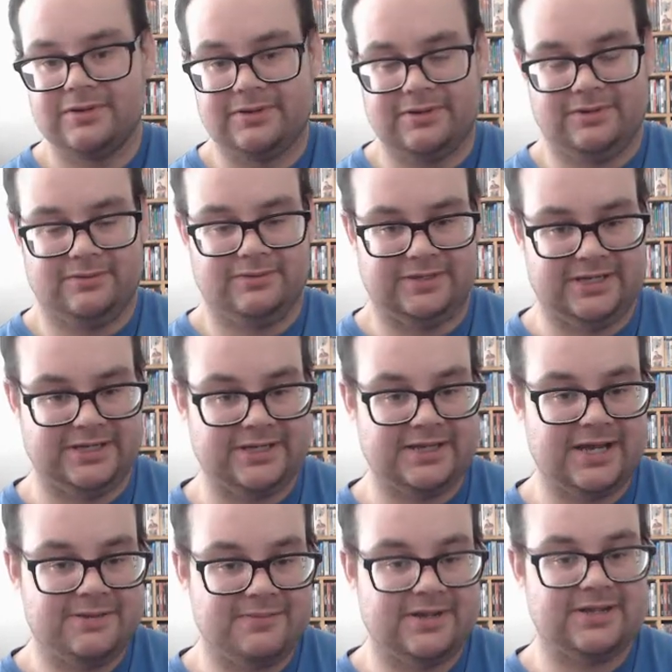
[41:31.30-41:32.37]
Yeah,
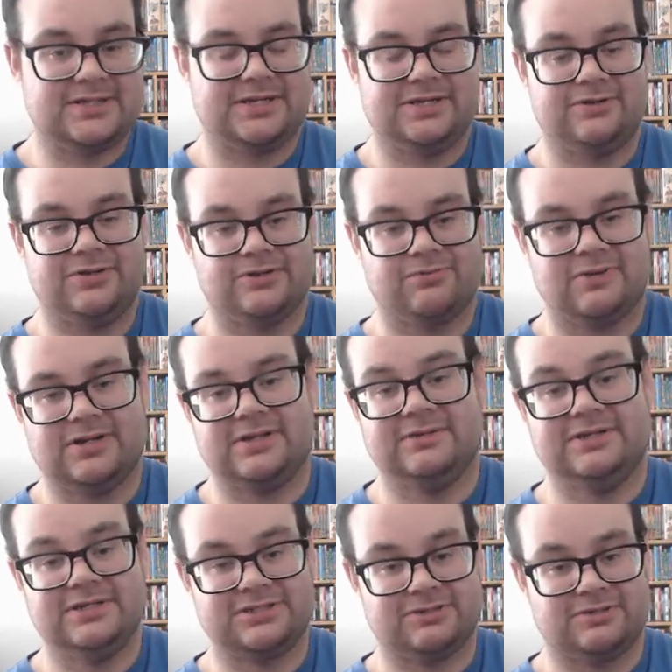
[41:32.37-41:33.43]
99 minutes and you just want
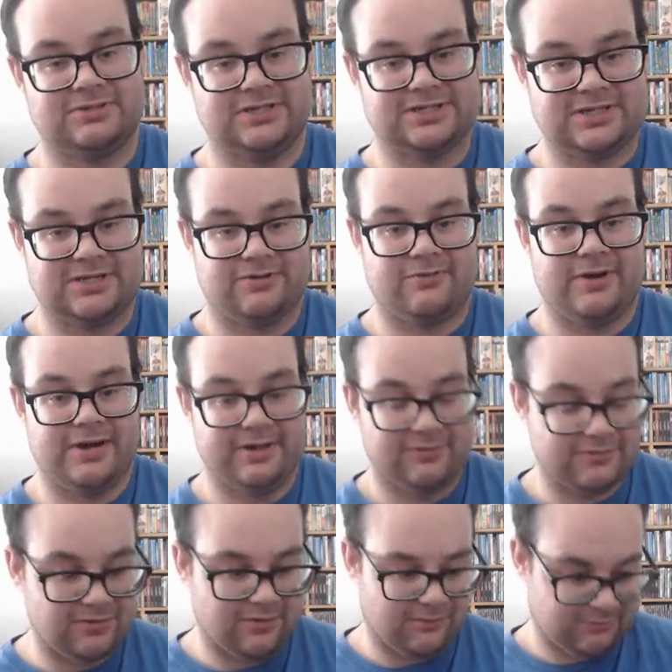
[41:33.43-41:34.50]
to disintegrate
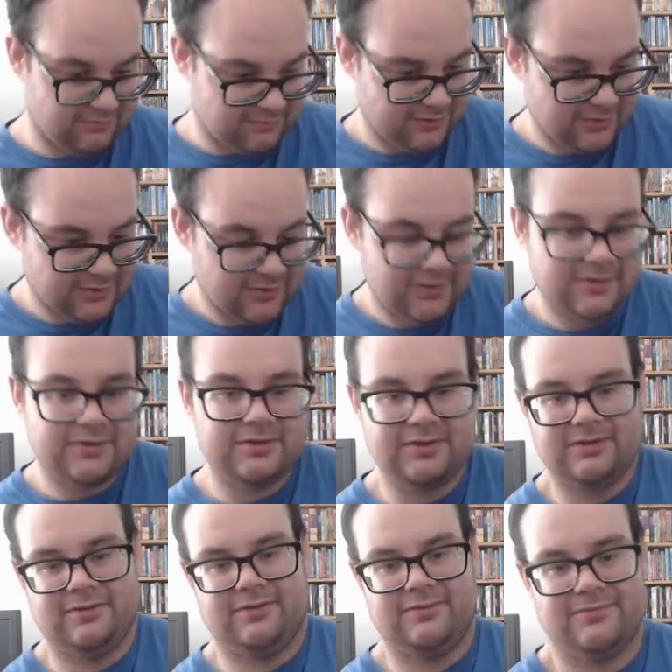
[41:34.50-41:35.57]
it. So,
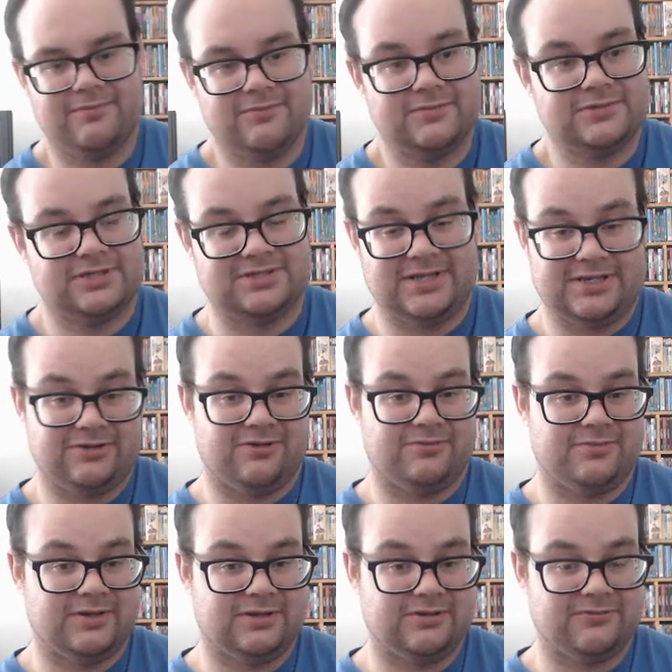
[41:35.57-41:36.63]
you know, just like
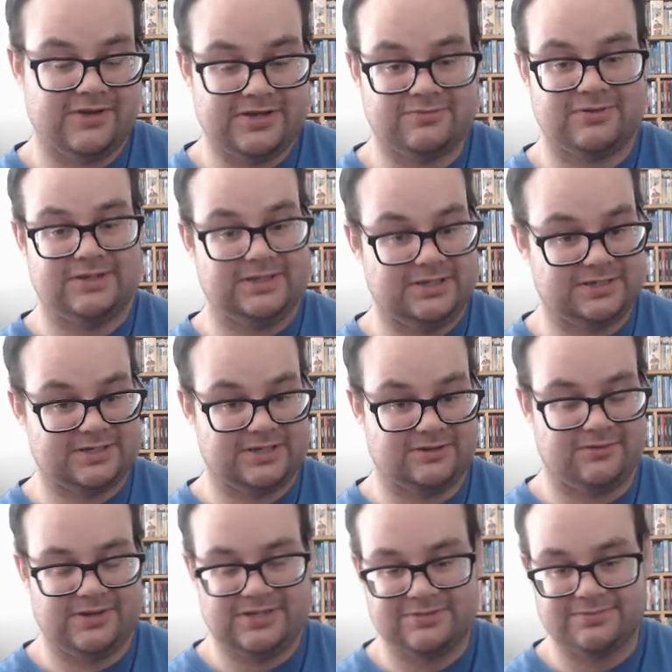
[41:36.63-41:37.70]
Darkman's face when it
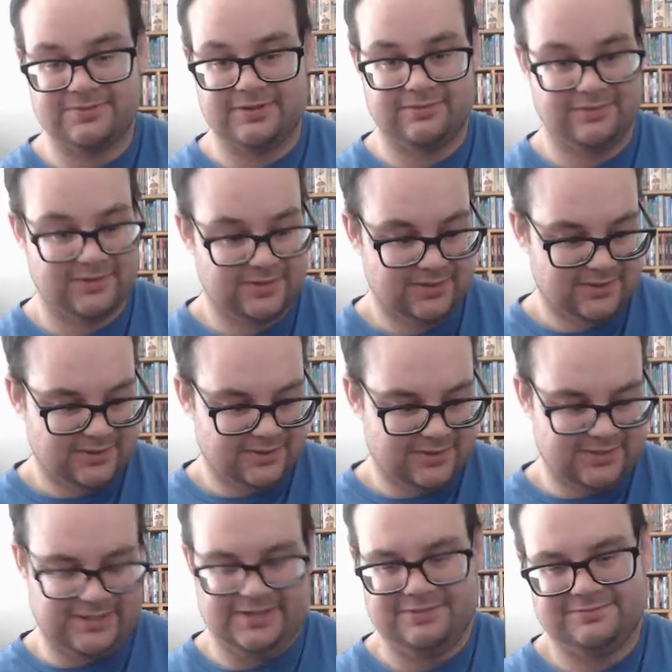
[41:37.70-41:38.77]
disintegrates. But,
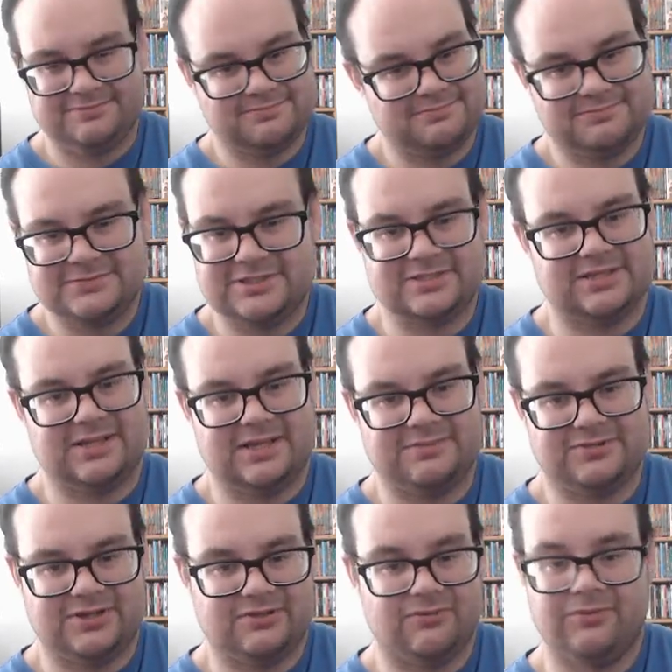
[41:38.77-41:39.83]
yeah, just a lame
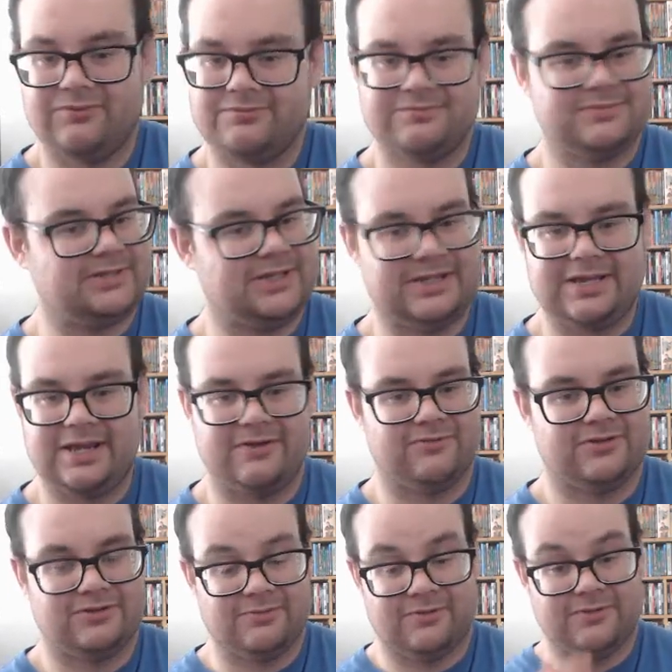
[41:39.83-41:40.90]
sequel. Didn't care
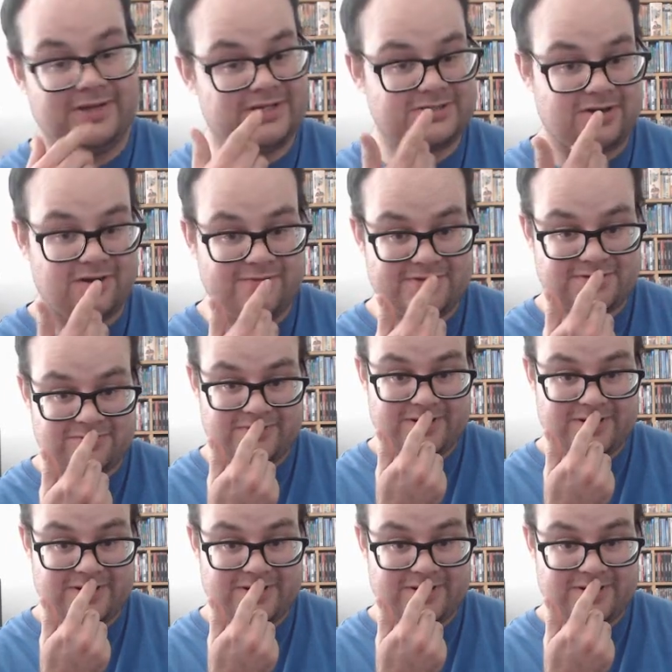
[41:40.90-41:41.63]
for this movie. Didn't start off as a